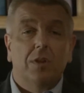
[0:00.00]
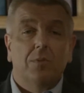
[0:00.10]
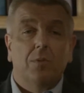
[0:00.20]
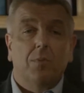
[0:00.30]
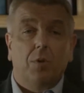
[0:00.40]

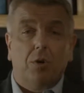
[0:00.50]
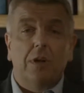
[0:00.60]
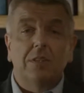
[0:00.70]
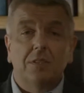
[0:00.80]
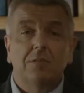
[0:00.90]

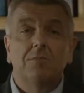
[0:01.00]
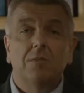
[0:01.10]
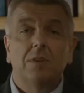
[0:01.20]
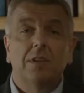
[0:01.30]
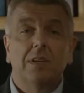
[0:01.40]
progressive
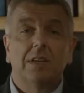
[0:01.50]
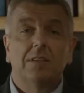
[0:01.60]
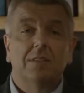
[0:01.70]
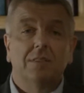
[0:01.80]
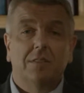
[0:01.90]

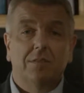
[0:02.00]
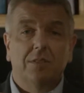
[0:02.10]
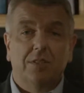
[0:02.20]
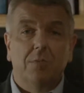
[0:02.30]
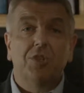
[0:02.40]
is
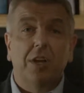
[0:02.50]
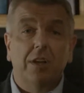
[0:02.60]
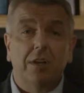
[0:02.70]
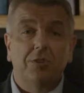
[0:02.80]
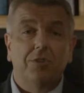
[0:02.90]
some change.
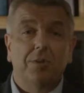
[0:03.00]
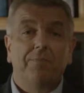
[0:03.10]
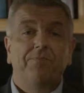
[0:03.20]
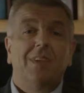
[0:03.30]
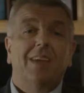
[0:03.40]

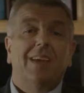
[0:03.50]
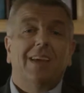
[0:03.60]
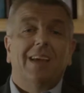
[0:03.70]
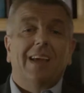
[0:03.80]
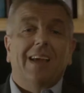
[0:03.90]

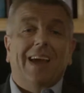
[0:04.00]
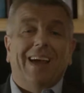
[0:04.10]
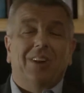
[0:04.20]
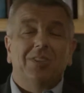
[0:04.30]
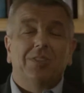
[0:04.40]
And
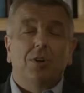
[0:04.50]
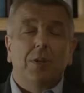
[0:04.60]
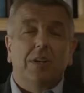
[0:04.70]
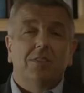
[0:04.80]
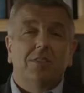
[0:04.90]
also
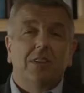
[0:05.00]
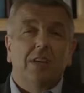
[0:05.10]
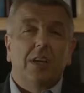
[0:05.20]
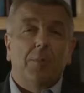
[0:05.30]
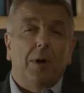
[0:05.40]
because the
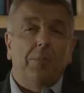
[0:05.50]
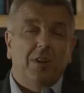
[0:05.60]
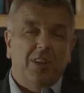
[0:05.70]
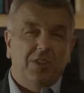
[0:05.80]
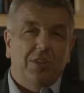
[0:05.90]

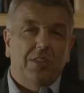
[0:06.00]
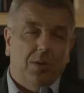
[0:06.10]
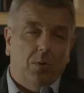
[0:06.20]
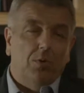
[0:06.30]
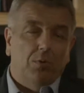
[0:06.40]
population is so
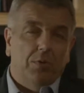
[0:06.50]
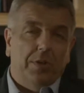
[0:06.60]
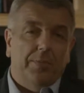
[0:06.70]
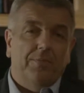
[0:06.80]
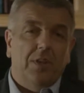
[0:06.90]
old.
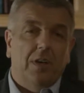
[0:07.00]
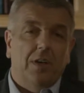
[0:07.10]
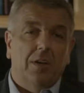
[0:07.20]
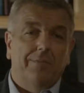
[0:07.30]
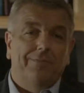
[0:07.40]

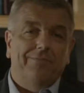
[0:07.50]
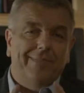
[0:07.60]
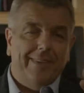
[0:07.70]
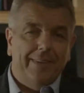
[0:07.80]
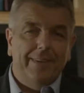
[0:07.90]

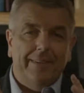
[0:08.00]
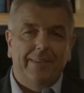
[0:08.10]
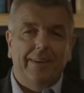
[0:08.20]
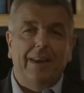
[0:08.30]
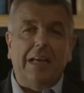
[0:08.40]

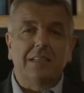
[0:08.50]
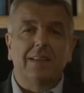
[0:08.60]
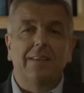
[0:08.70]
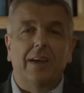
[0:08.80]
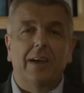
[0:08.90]
And I say that